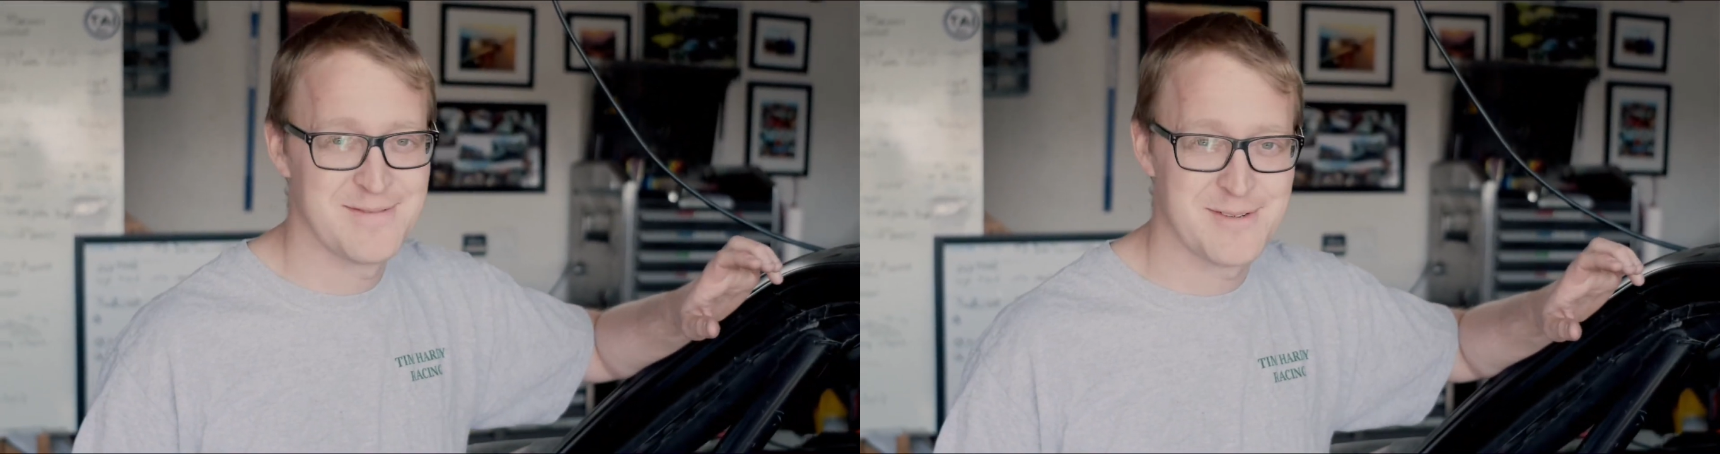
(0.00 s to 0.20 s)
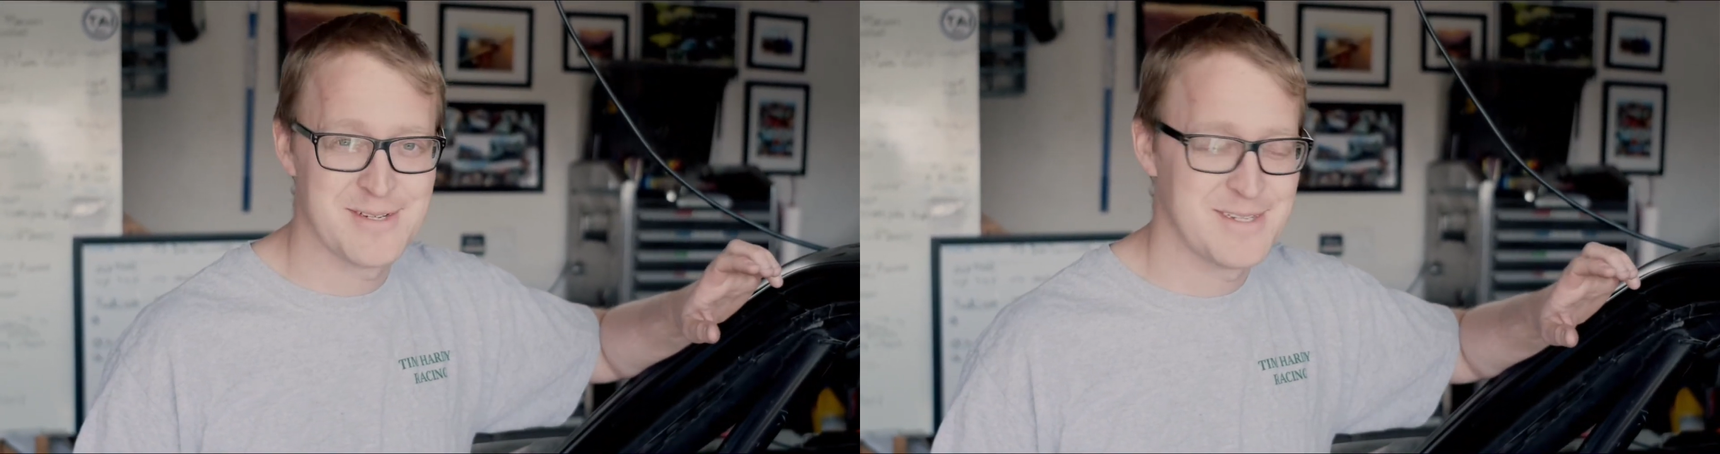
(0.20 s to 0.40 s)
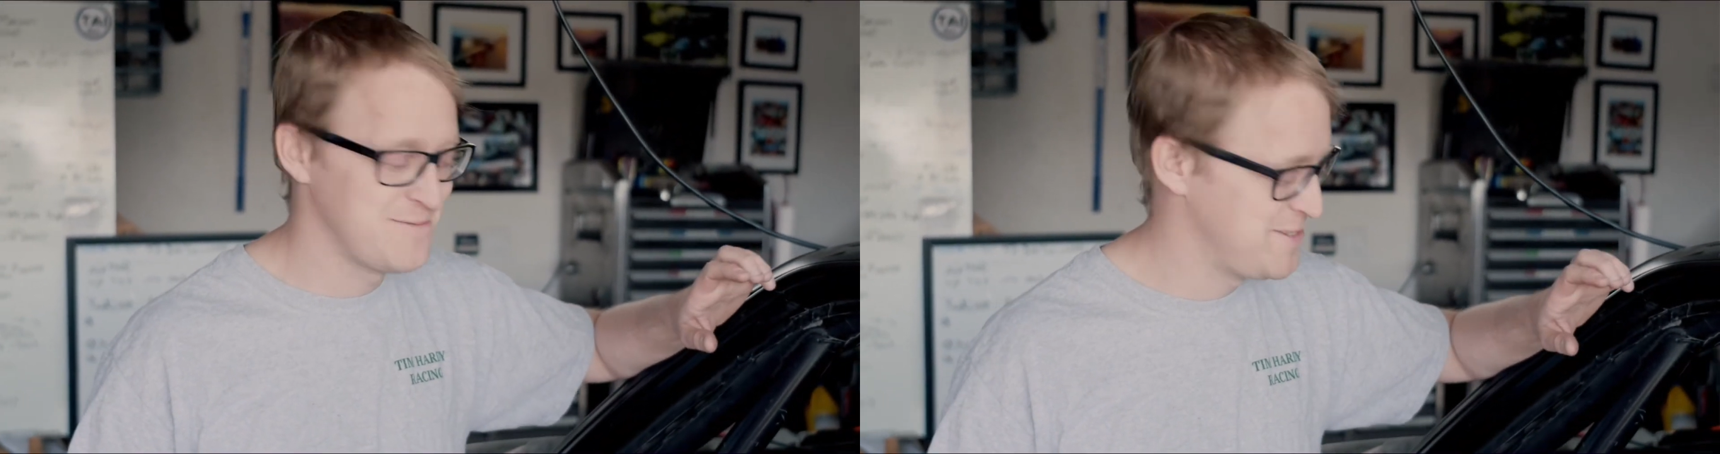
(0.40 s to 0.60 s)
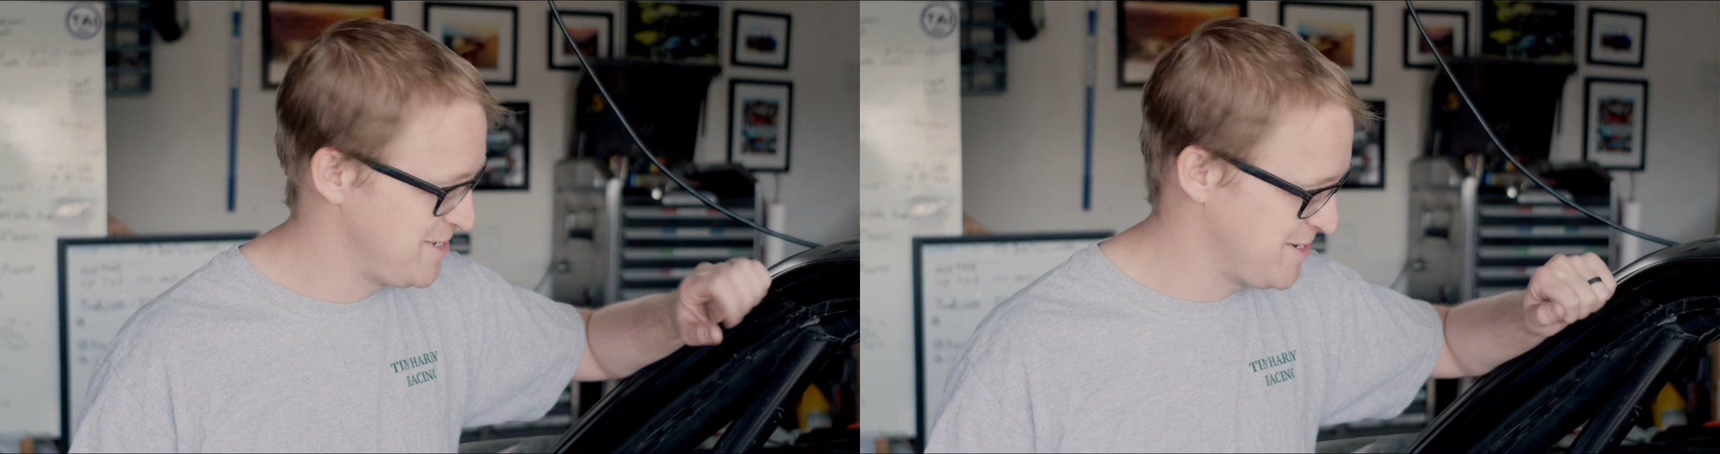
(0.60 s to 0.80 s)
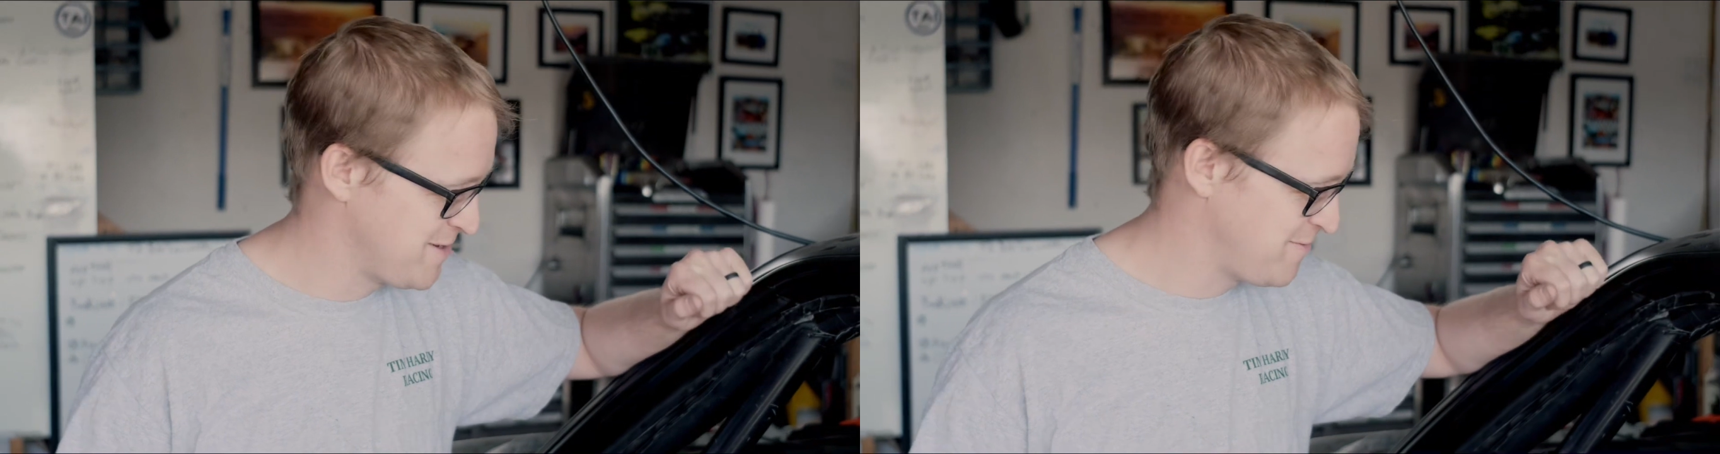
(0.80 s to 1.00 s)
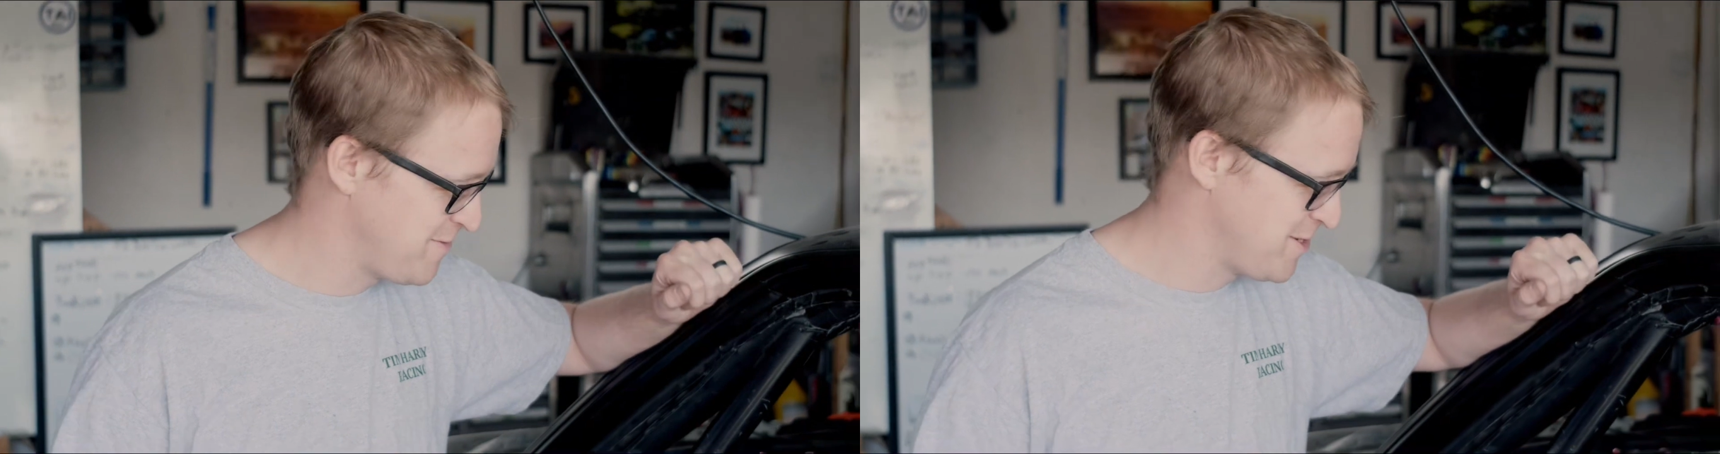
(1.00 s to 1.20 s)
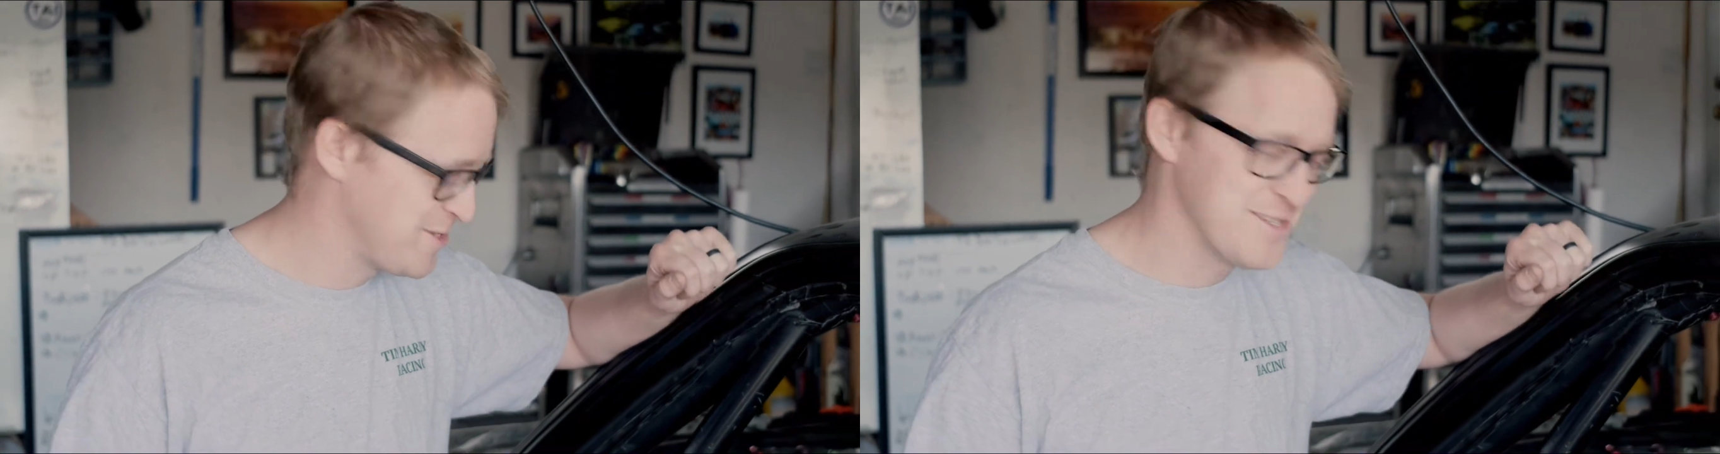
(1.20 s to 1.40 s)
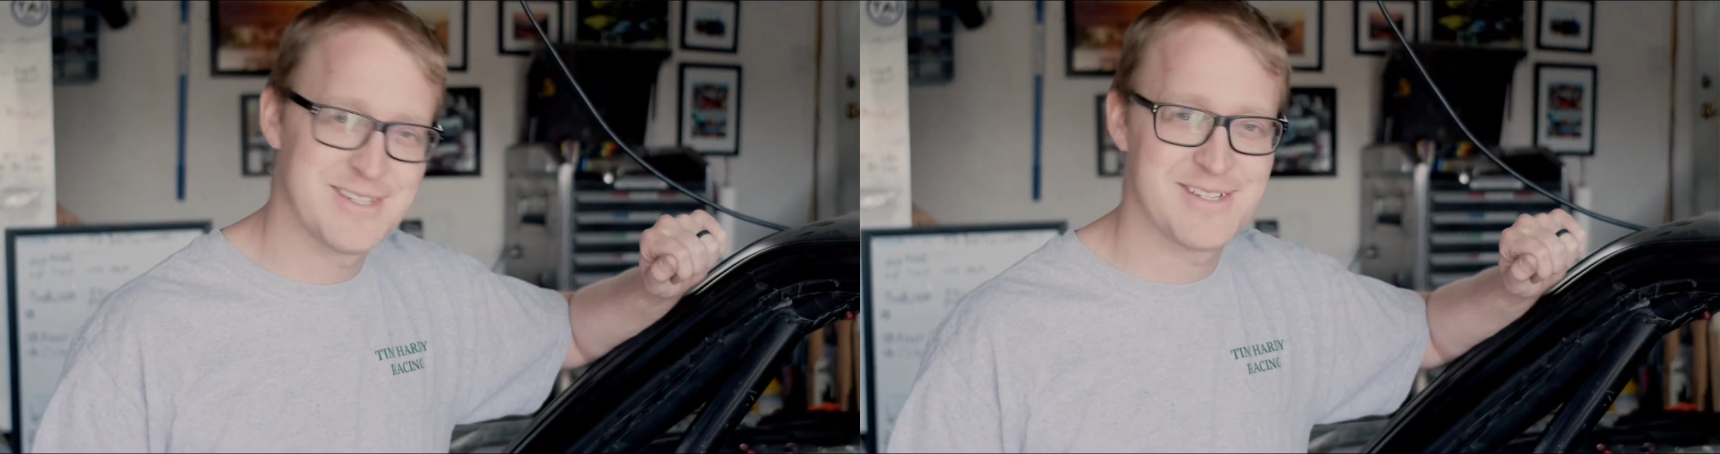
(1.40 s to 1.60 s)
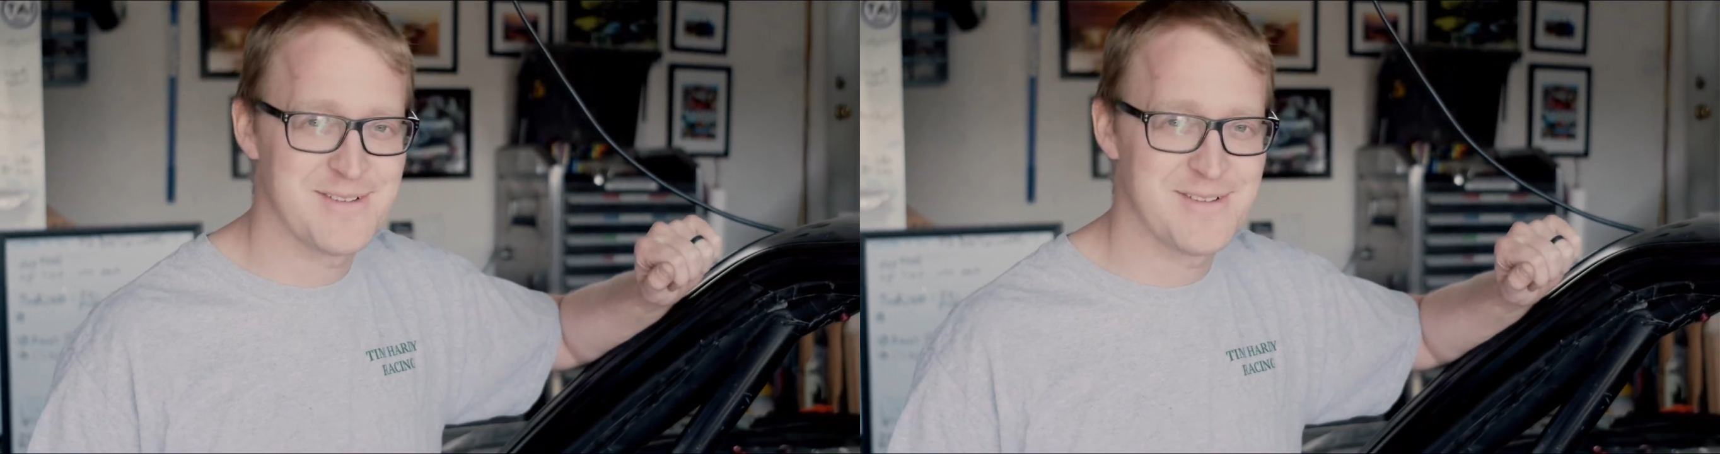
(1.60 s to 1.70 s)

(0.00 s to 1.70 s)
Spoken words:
forgive the unfinishedness of